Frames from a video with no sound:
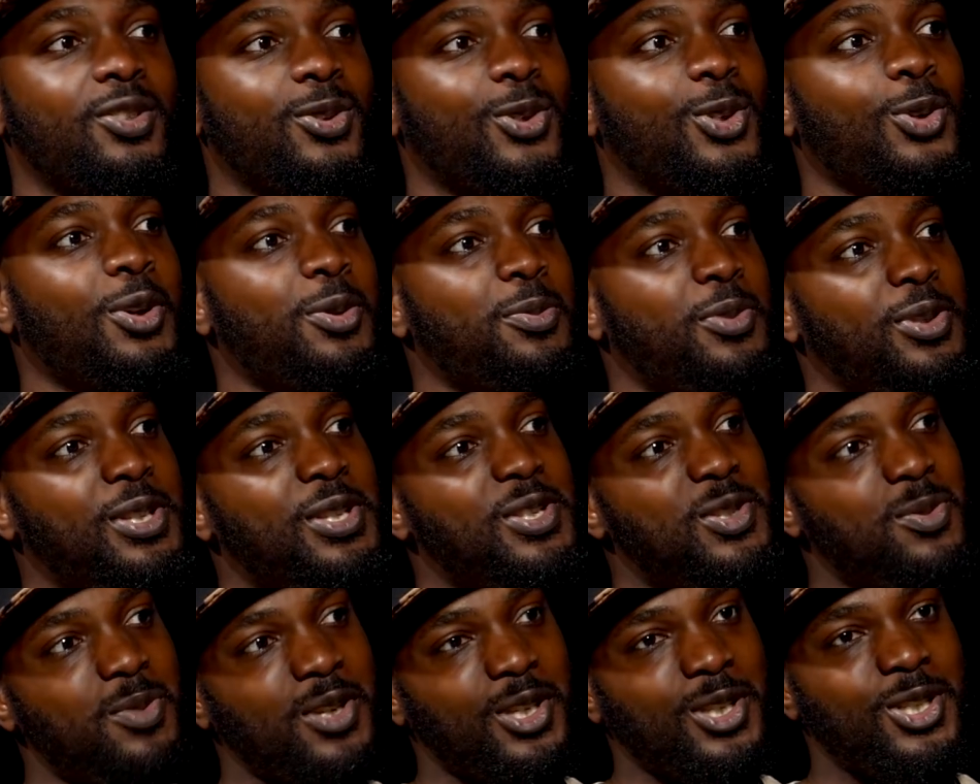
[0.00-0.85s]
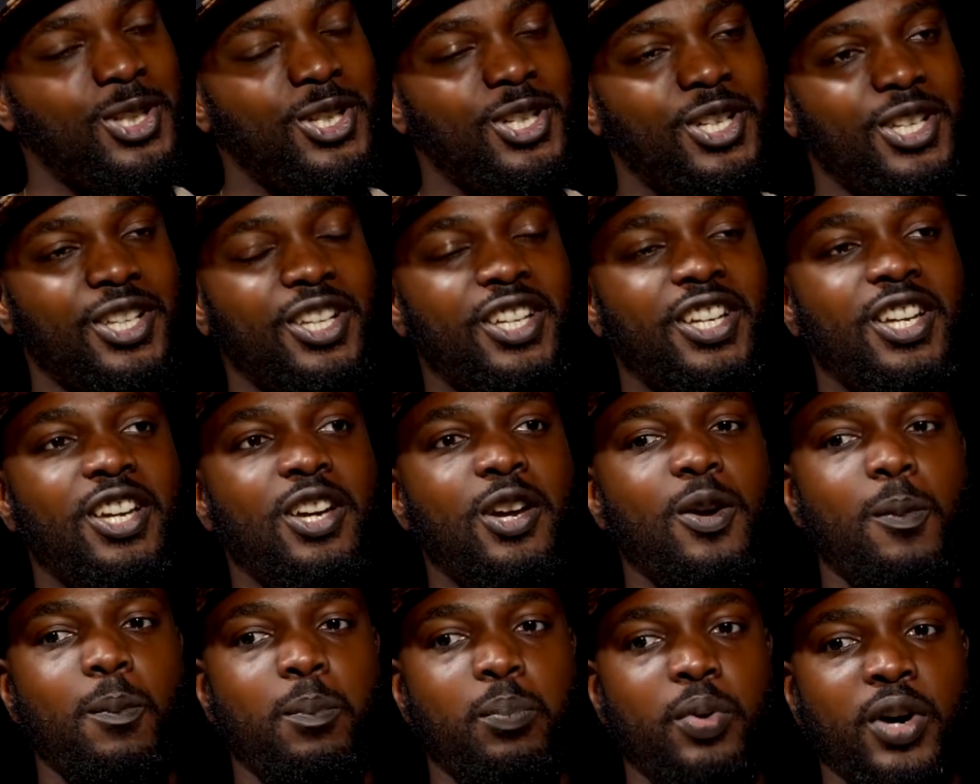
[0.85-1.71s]
You want the police to be mm-hmm. good.
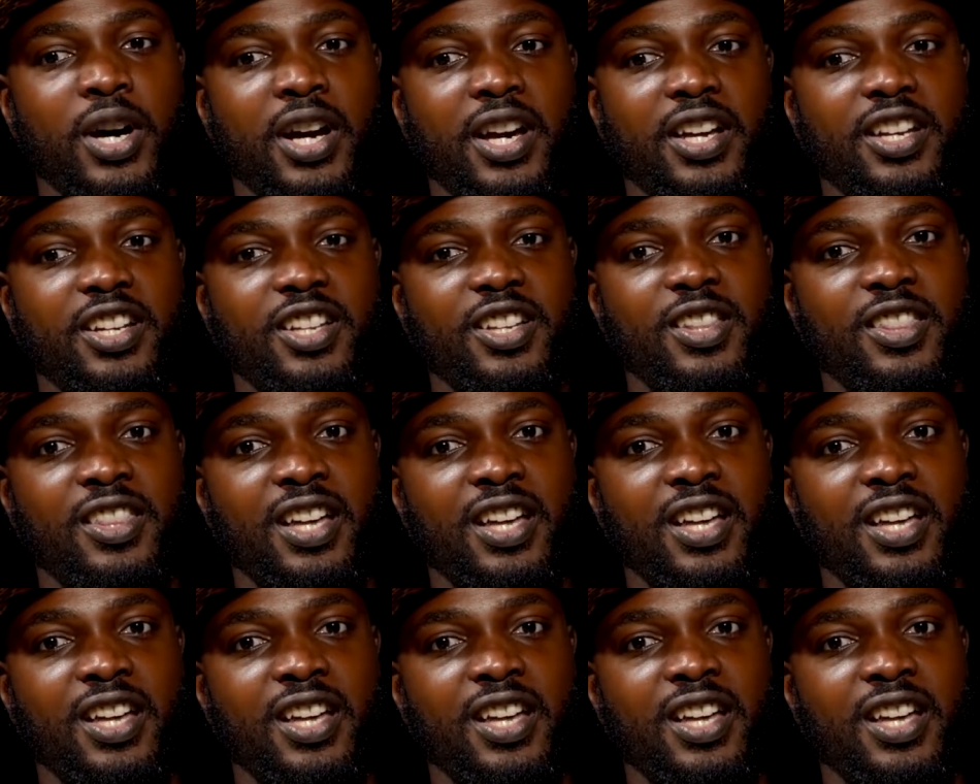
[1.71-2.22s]
But